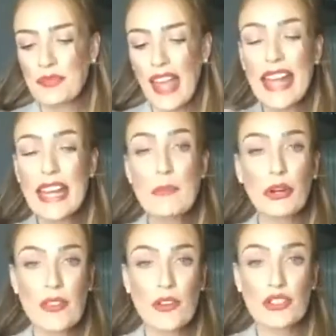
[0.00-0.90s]

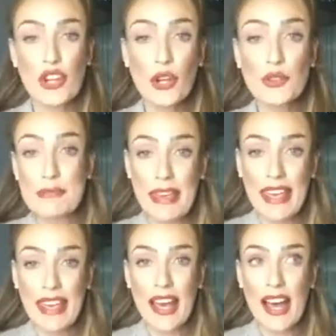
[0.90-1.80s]
anybody that knows
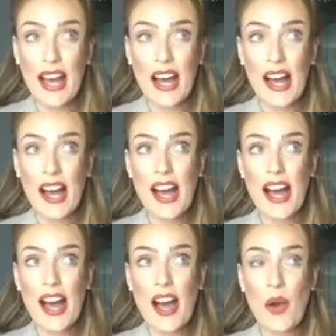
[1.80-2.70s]
me,
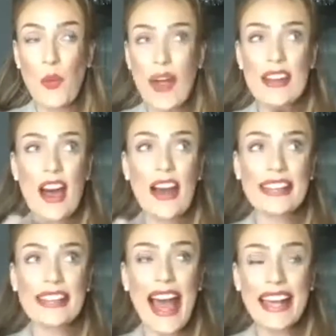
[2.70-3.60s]
when I